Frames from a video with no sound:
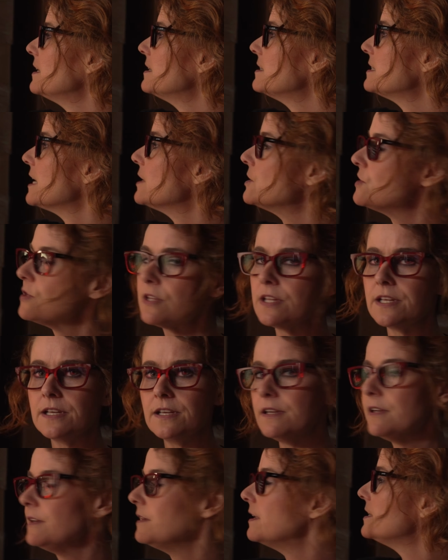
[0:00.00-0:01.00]

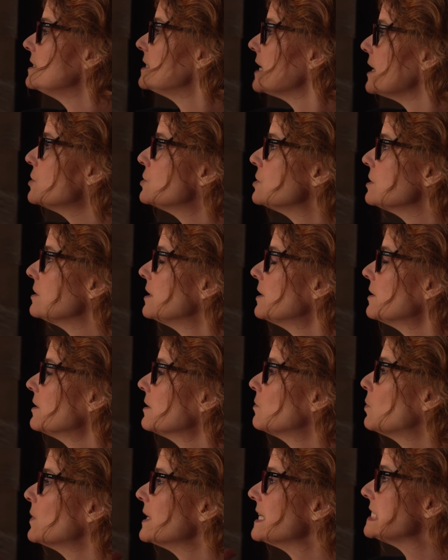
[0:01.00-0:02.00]
intention
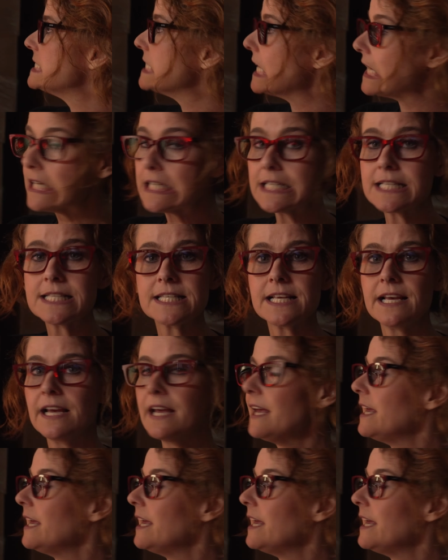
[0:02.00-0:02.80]
here, what it does